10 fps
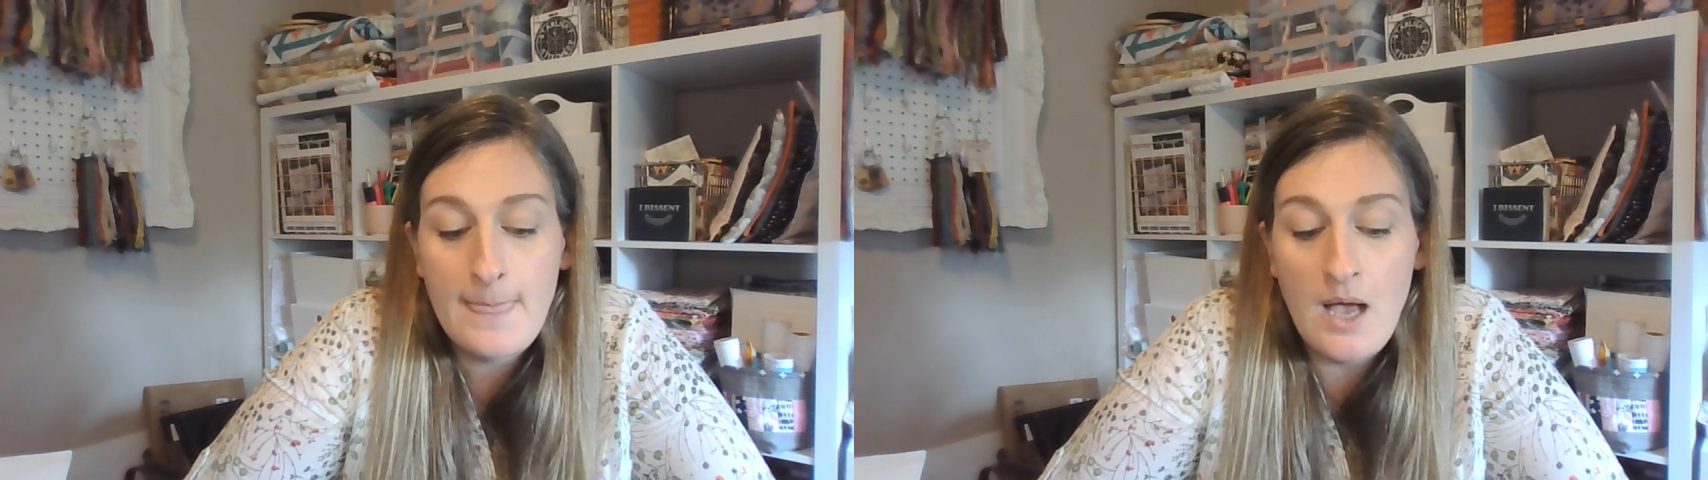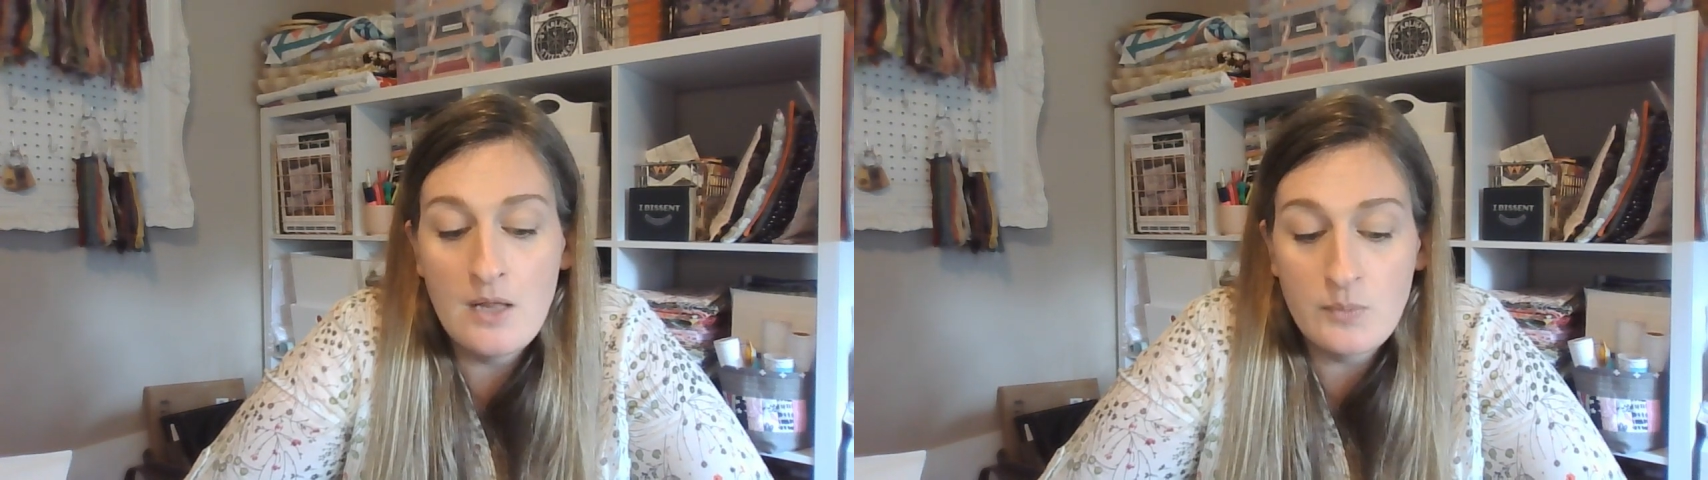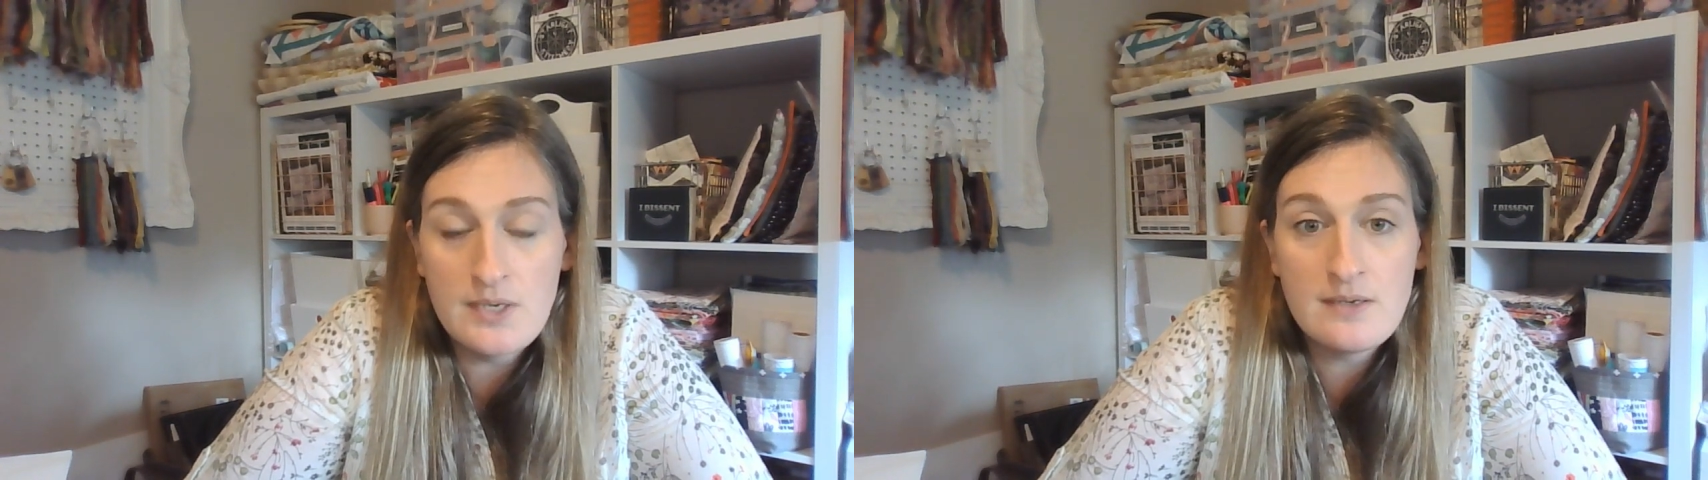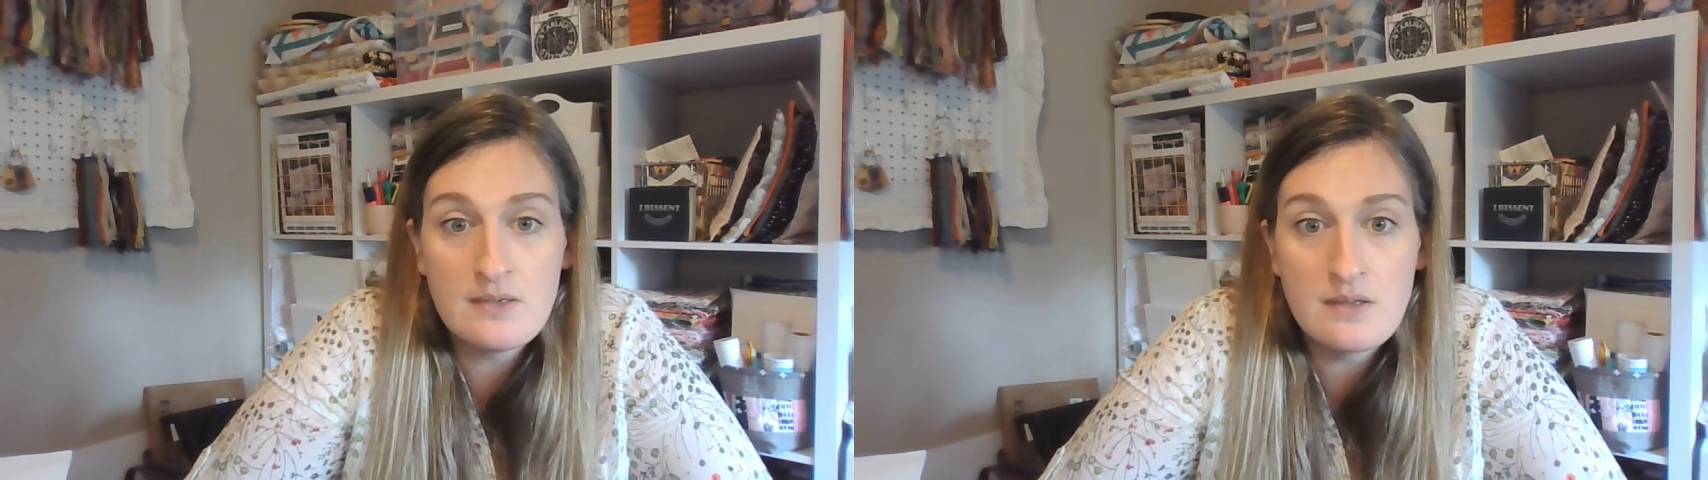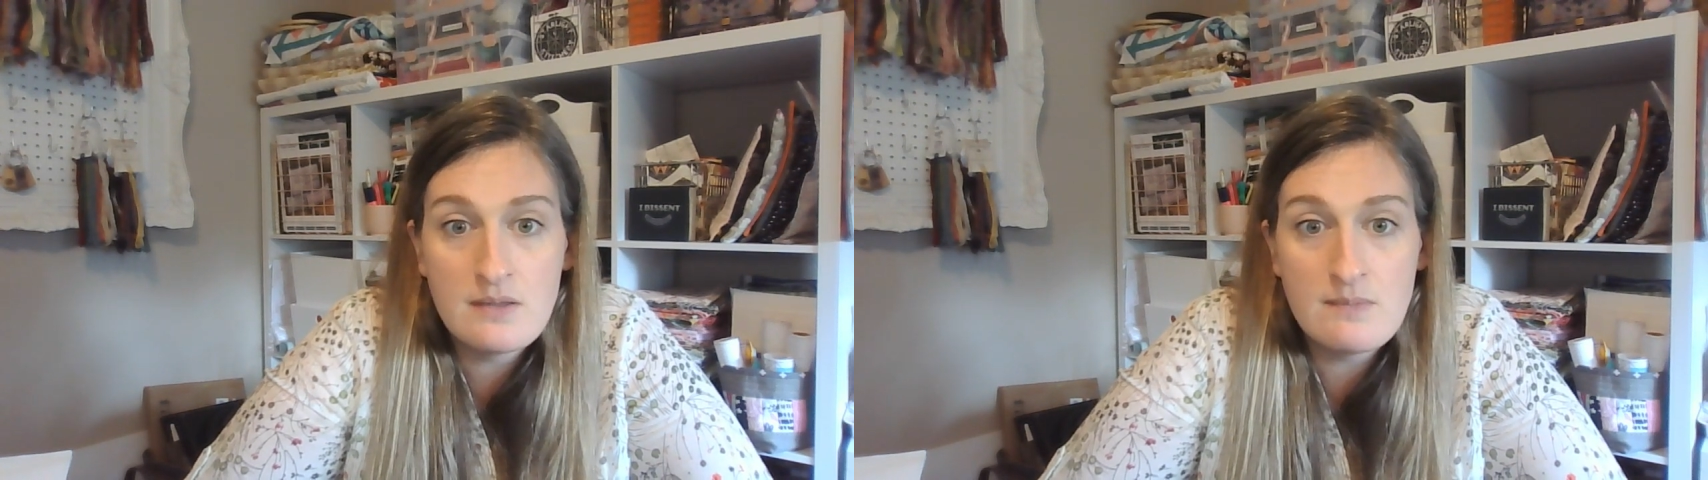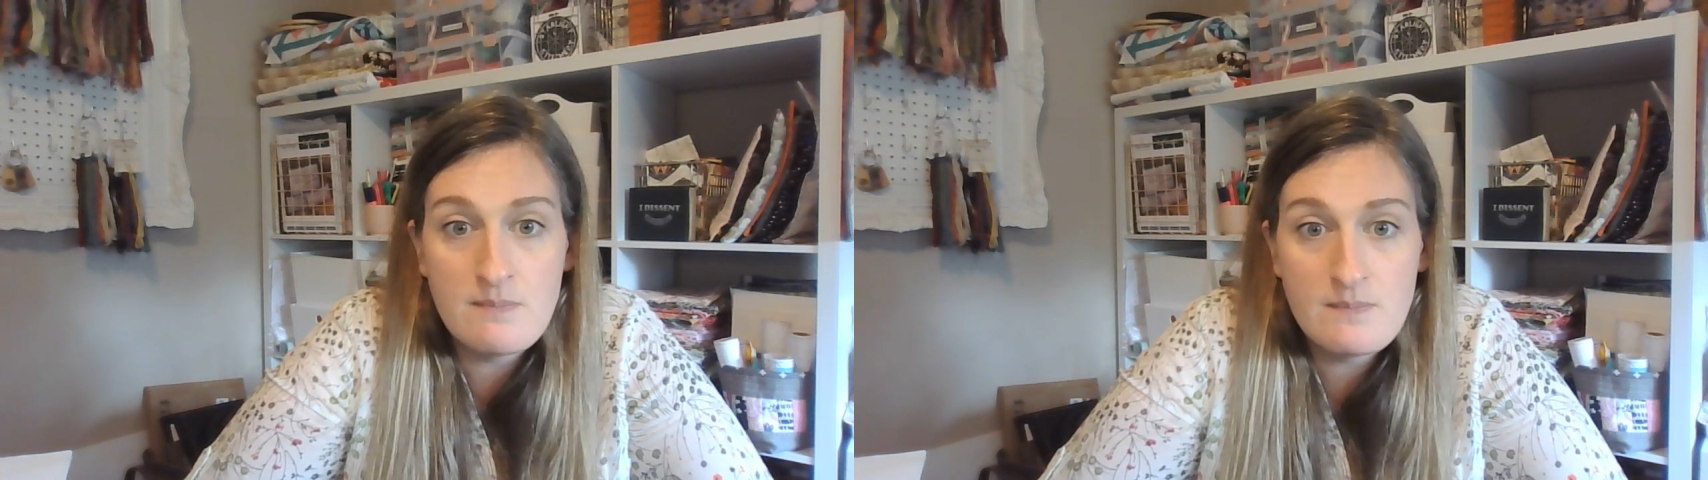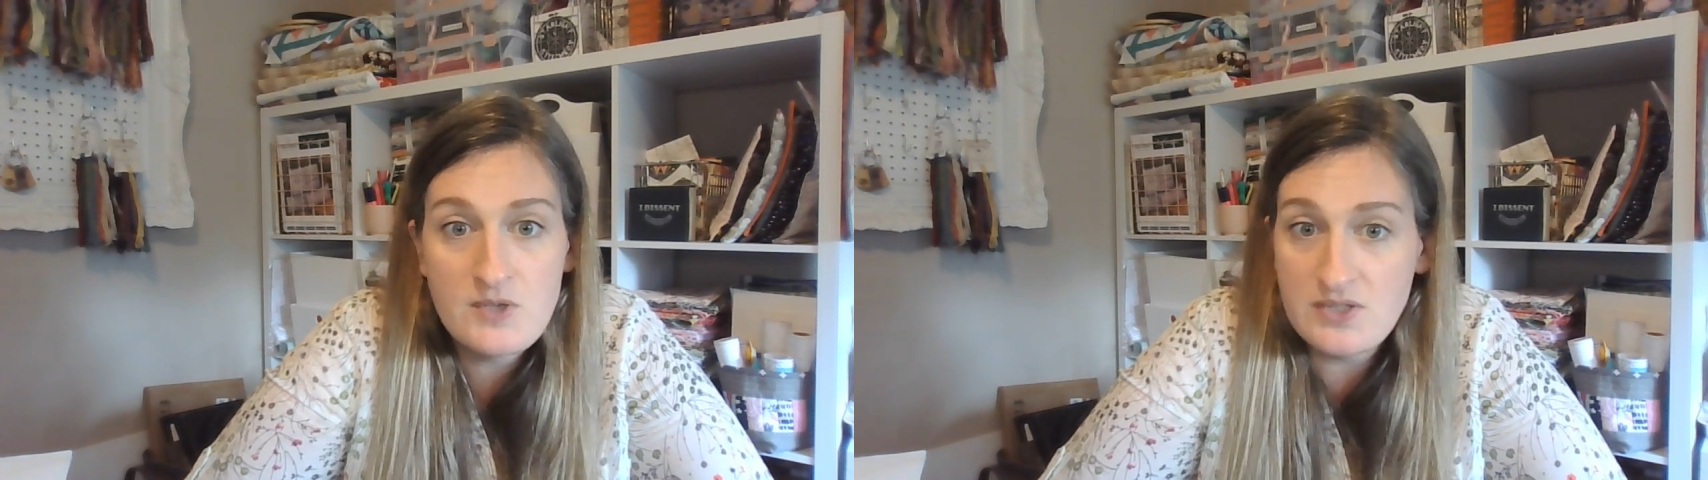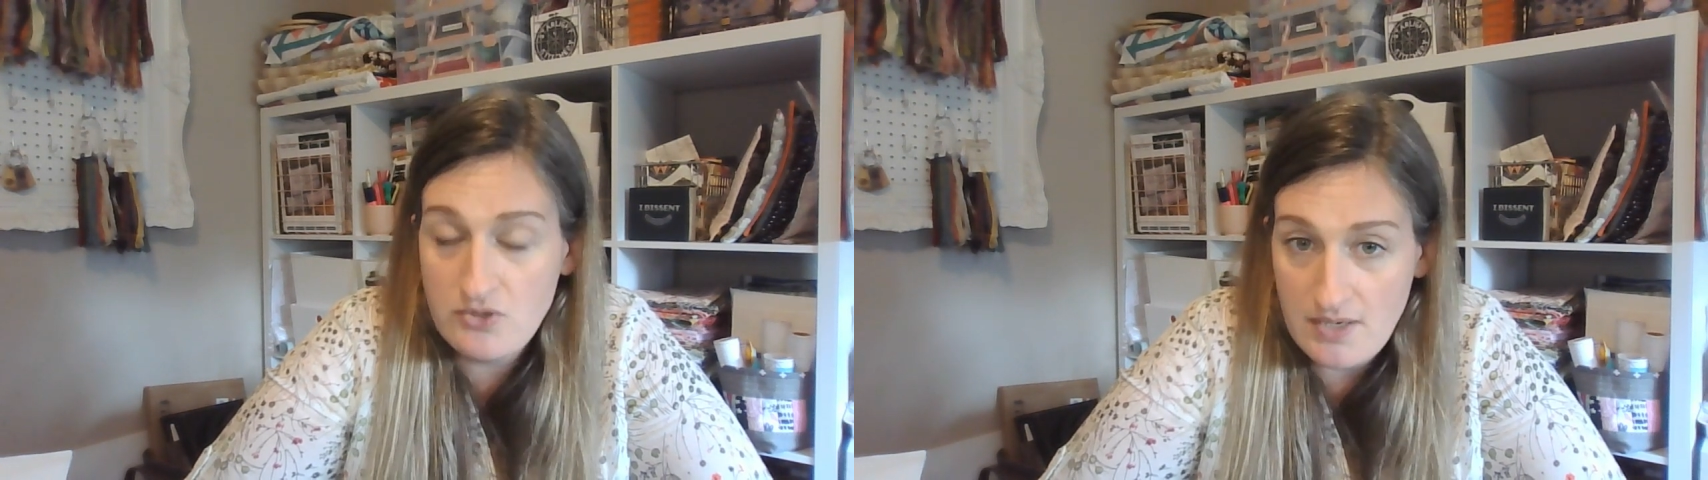Halloween Just